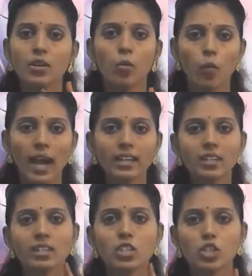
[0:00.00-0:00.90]

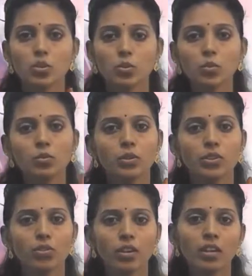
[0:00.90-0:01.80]
1, 2,
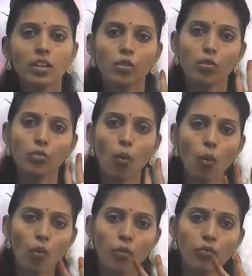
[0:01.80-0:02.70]
3,
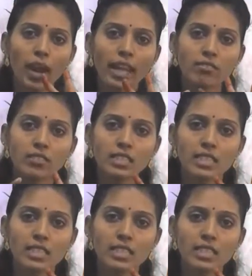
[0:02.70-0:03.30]
4, 5,